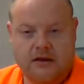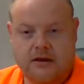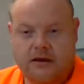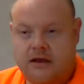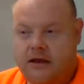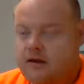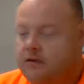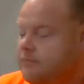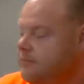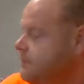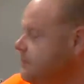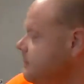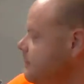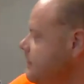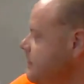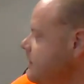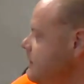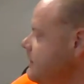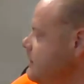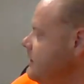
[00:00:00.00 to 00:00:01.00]
Now,
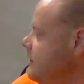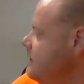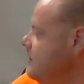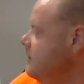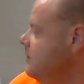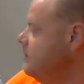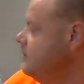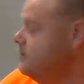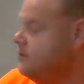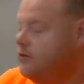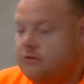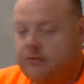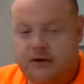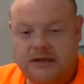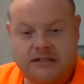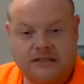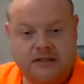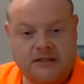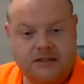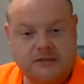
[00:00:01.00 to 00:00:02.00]
the
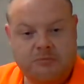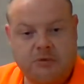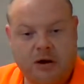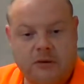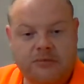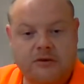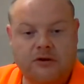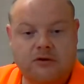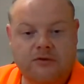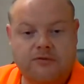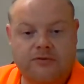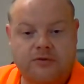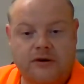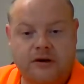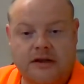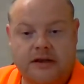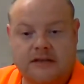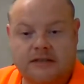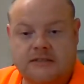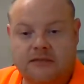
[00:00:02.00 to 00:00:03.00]
reason this might be good for
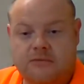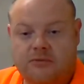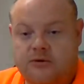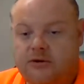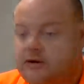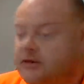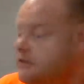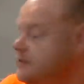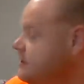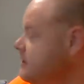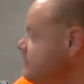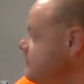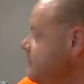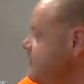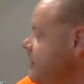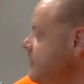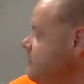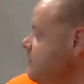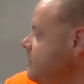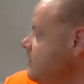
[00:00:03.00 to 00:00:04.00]
a customer is
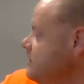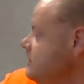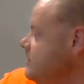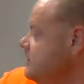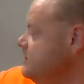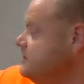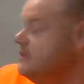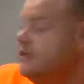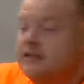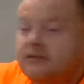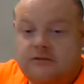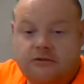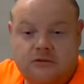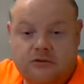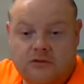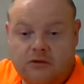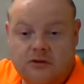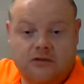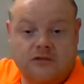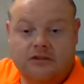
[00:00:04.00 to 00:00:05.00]
they might just send
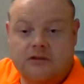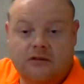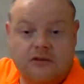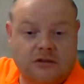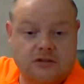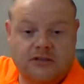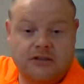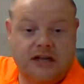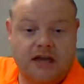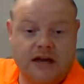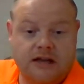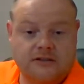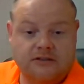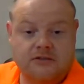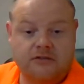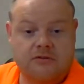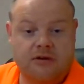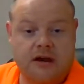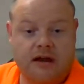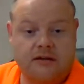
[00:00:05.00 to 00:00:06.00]
lots of
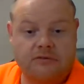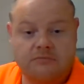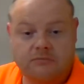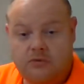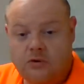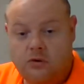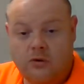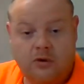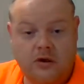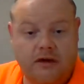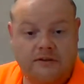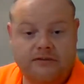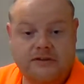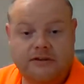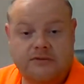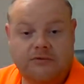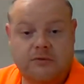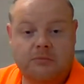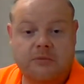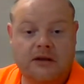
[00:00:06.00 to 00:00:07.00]
cartons around all over
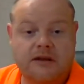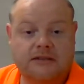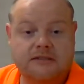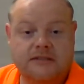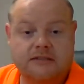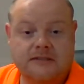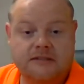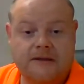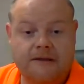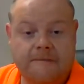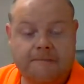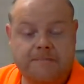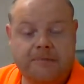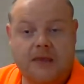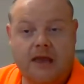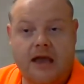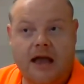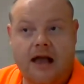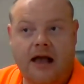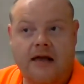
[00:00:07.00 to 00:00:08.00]
different places,
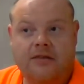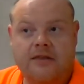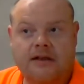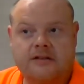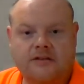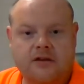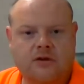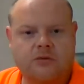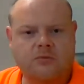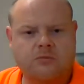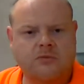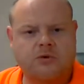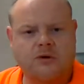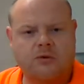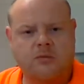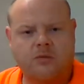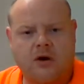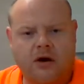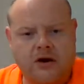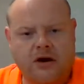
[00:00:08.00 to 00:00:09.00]
and they don't
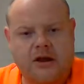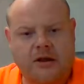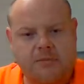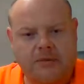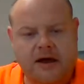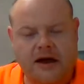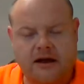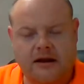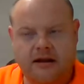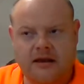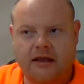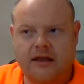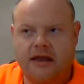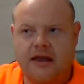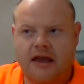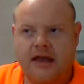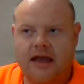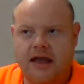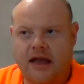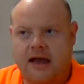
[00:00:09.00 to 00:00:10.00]
want to worry about
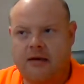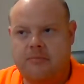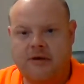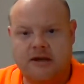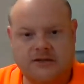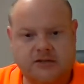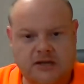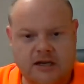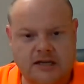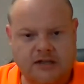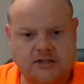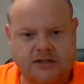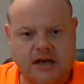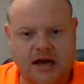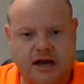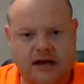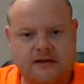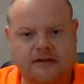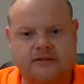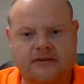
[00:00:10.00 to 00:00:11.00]
how much each
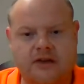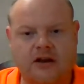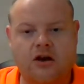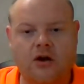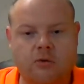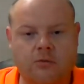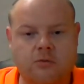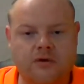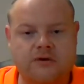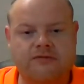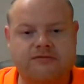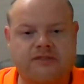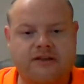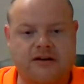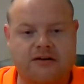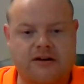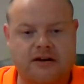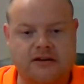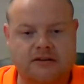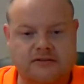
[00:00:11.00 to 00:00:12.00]
carton. They don't want a
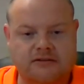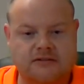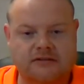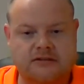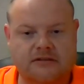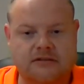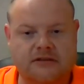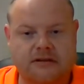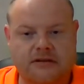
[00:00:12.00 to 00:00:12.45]
variance.